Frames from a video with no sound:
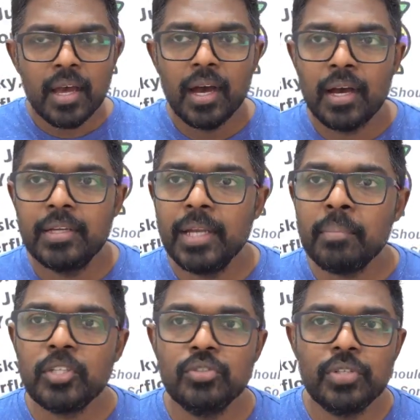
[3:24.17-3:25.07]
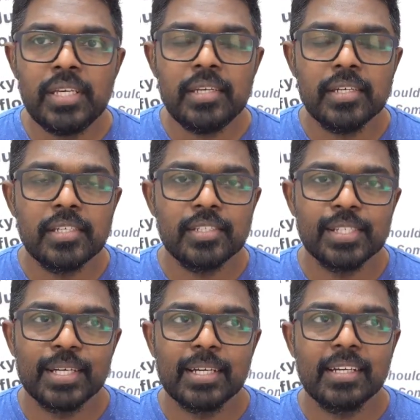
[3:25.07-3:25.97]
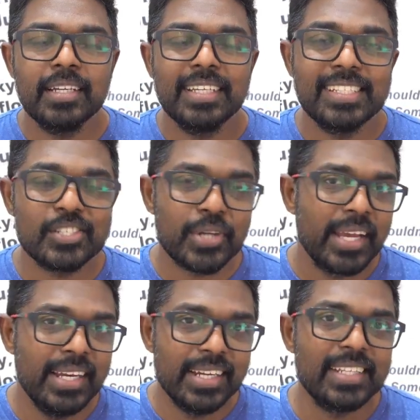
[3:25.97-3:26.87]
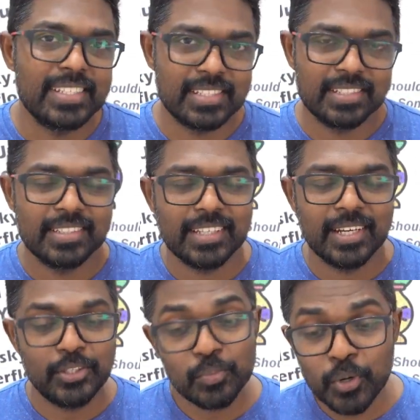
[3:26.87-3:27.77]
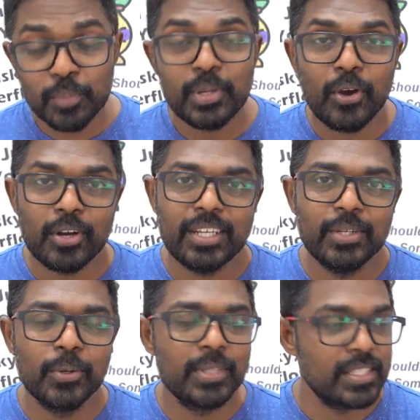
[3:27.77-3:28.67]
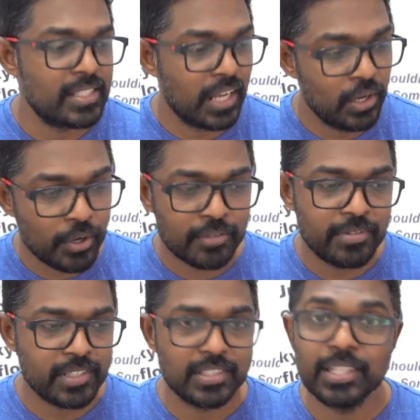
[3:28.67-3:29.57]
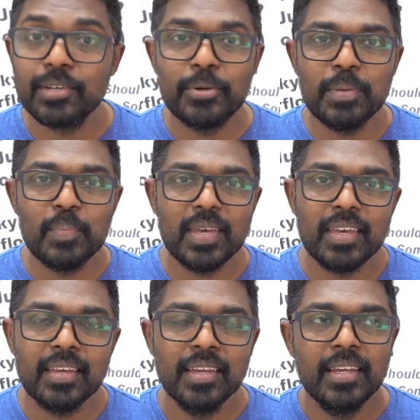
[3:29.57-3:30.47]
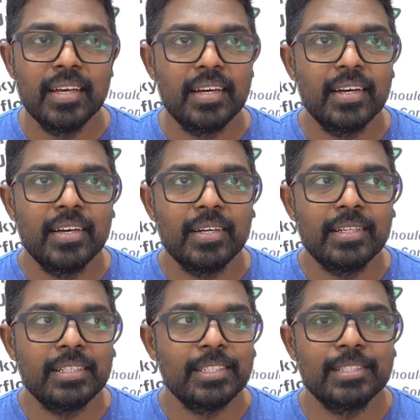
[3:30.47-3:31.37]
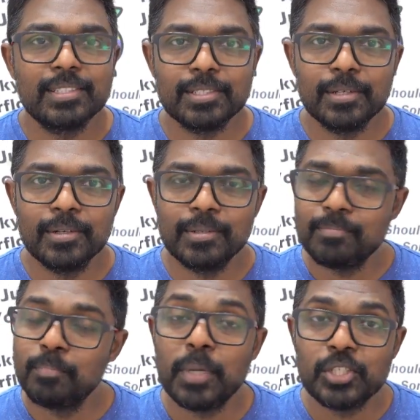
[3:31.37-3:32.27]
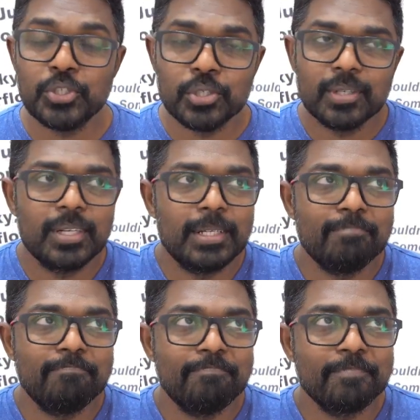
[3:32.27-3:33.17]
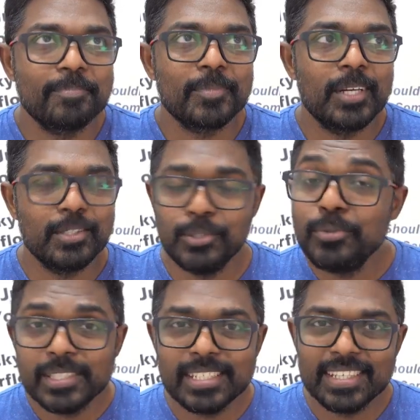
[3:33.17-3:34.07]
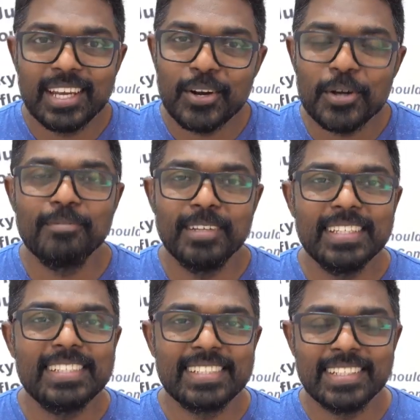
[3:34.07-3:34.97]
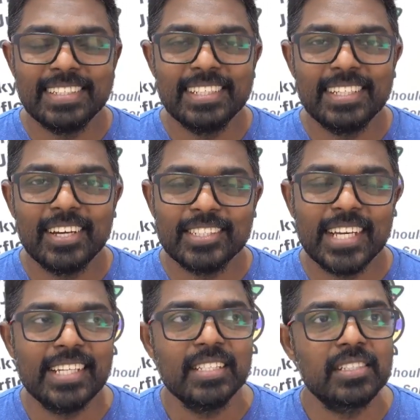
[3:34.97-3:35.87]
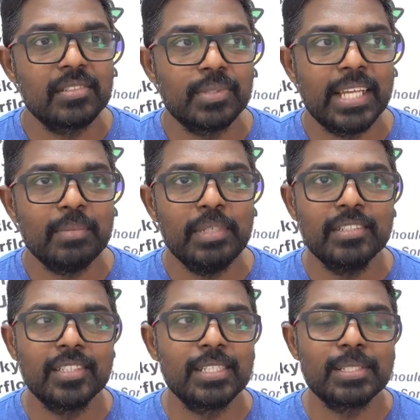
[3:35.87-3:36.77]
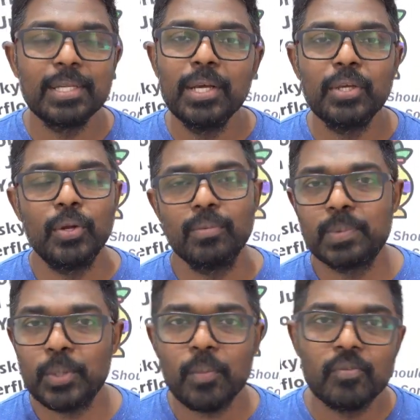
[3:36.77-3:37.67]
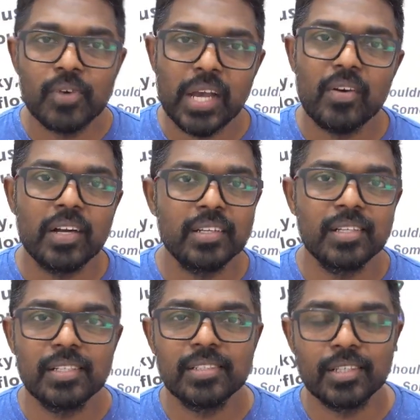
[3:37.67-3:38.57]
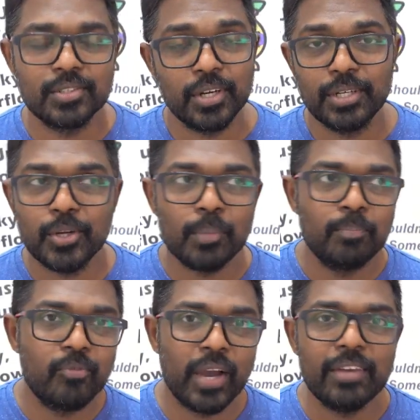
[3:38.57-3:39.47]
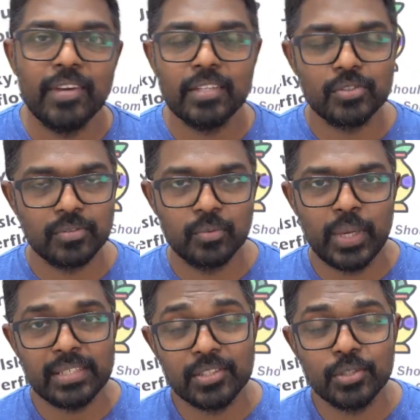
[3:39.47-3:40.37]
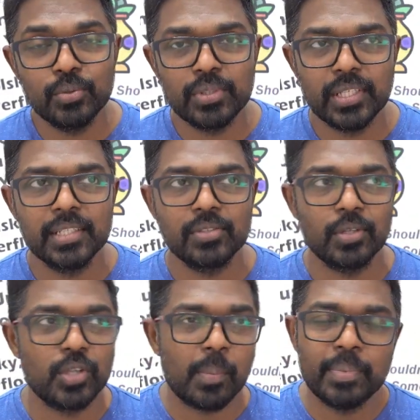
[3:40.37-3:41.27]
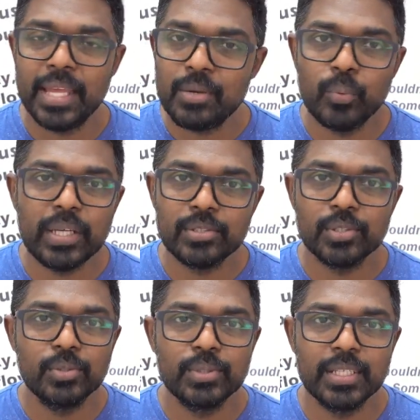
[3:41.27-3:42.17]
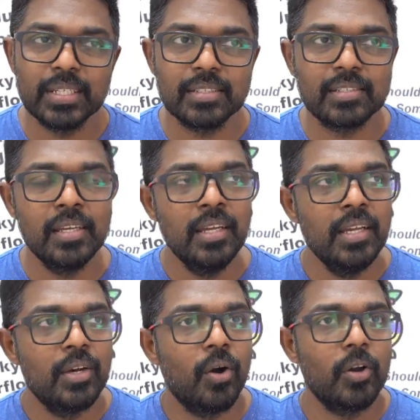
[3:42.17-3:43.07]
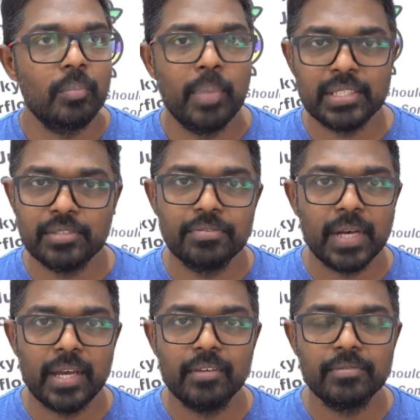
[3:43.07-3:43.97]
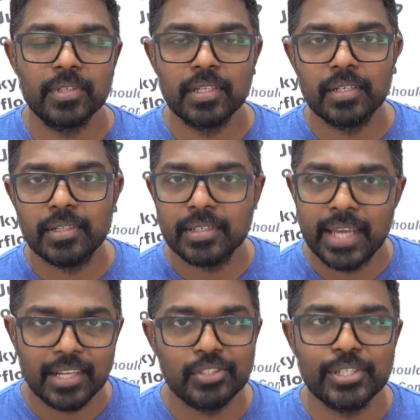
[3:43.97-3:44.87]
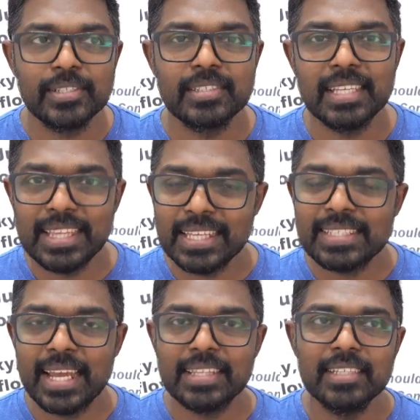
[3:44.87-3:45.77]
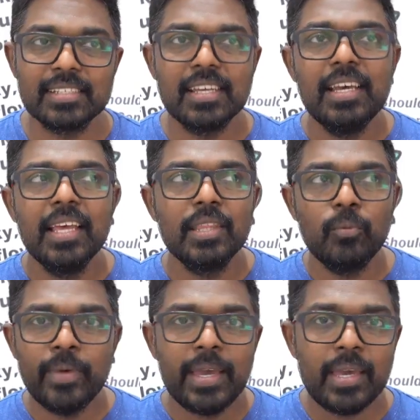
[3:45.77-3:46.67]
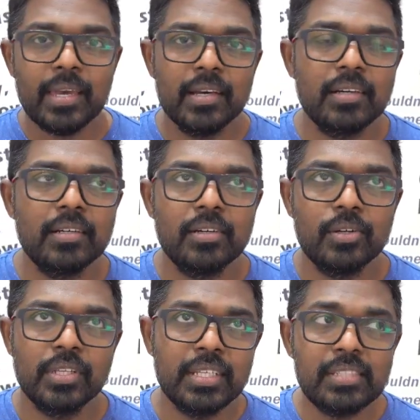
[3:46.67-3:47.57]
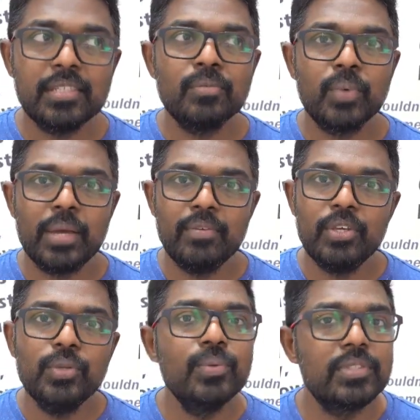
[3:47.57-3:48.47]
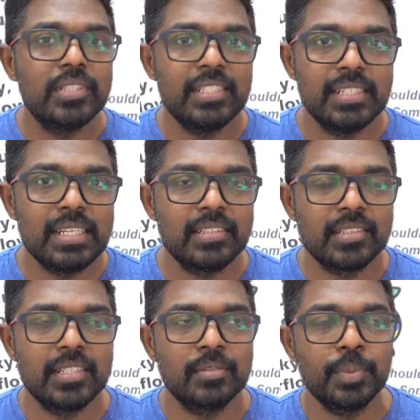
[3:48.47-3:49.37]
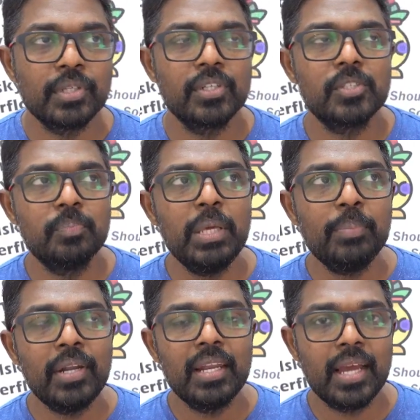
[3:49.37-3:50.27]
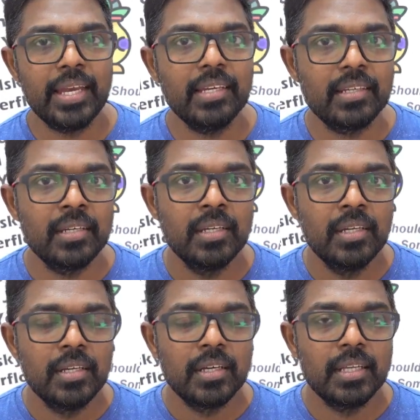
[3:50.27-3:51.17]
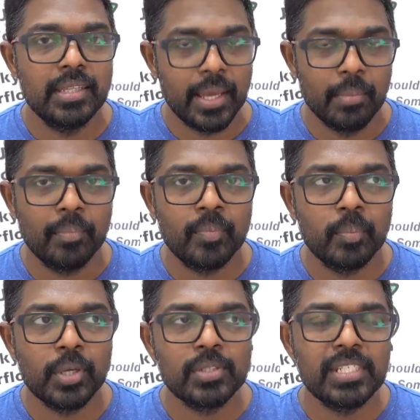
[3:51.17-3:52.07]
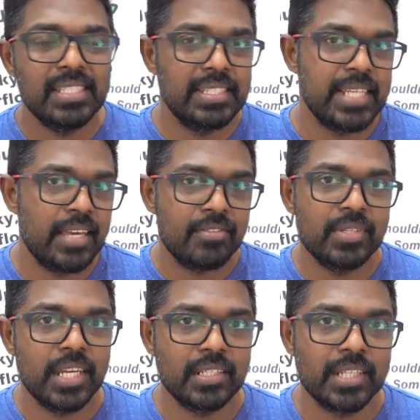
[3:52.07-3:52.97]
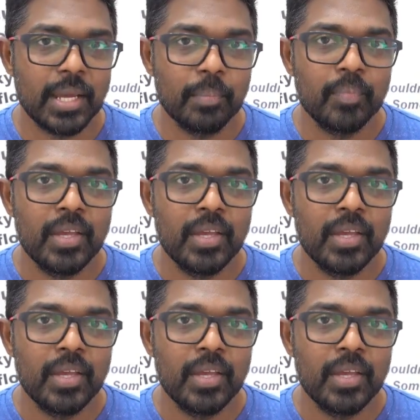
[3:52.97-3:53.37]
Uh, number three is uh, try lists. Uh, you probably already know this. A lot of us, including me, uh, is uh, much um, uses a lot of lists in, in our writings. What that means is, you know, top five articles, or sorry, top five ways, ways to do things, or top ten ways to do things, or best five uh, gadgets and things like this. The way uh, or the reason why we use these lists is because people like them because it saves their time.